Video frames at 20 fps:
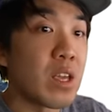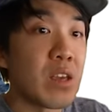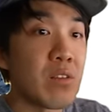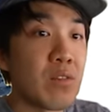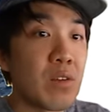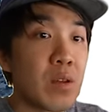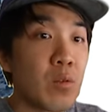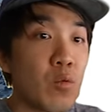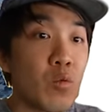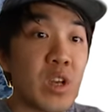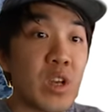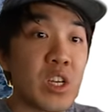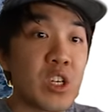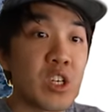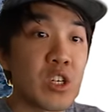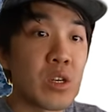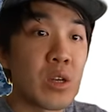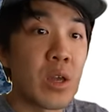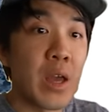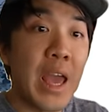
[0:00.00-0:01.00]
even
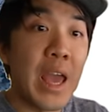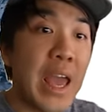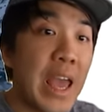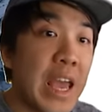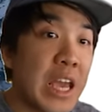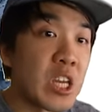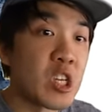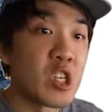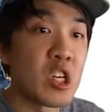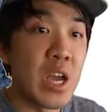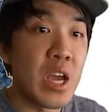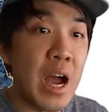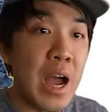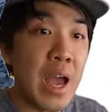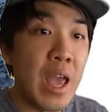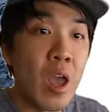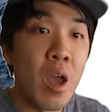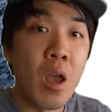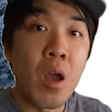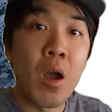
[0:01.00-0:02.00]
reach
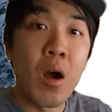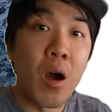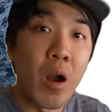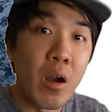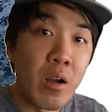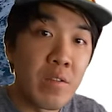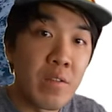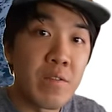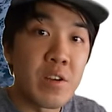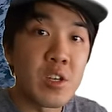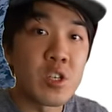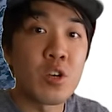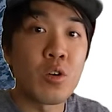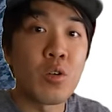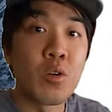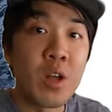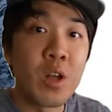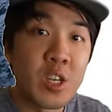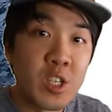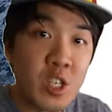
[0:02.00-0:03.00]
AGI,
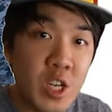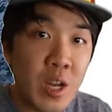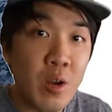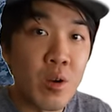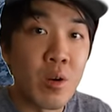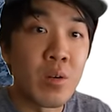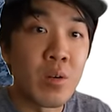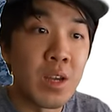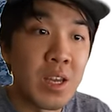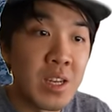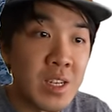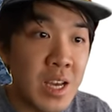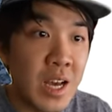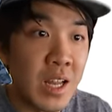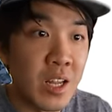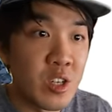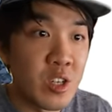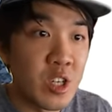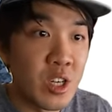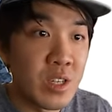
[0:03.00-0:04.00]
Artificial General
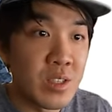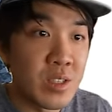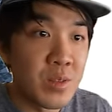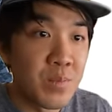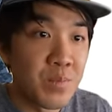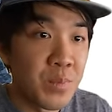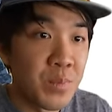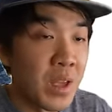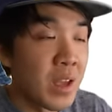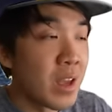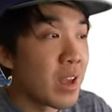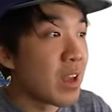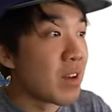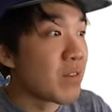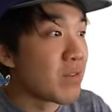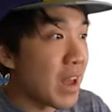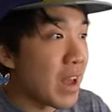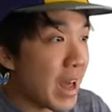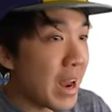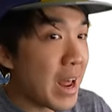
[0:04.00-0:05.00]
Intelligence.
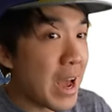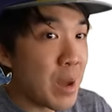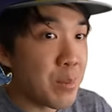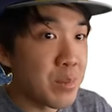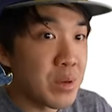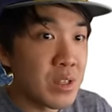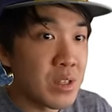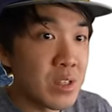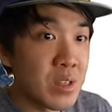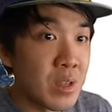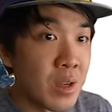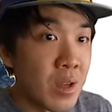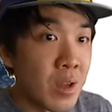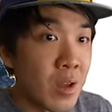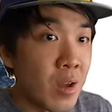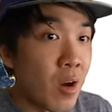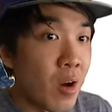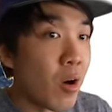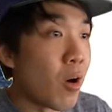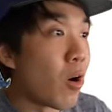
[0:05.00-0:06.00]
If that happens,
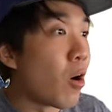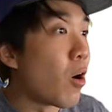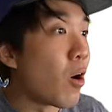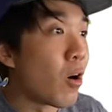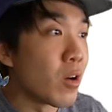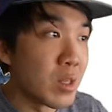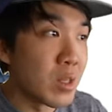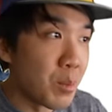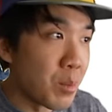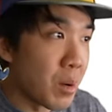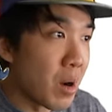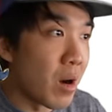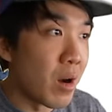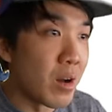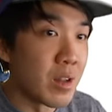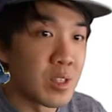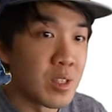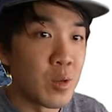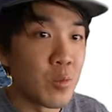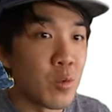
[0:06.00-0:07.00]
all the
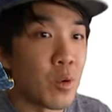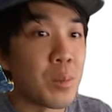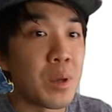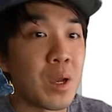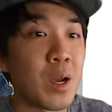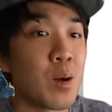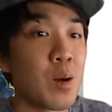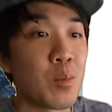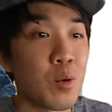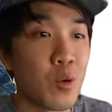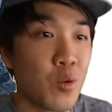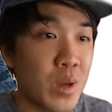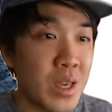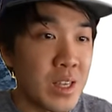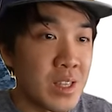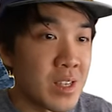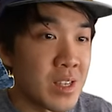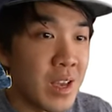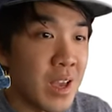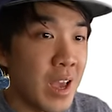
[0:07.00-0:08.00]
pawns will become
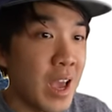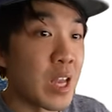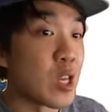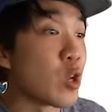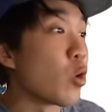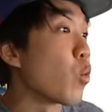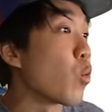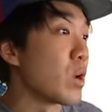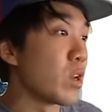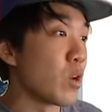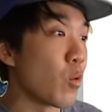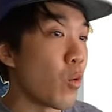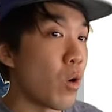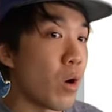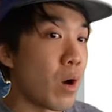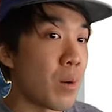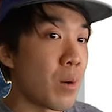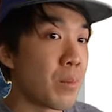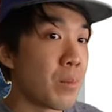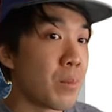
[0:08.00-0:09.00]
queens and you'll win the
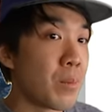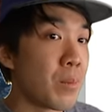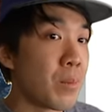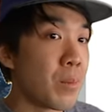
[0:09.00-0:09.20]
war.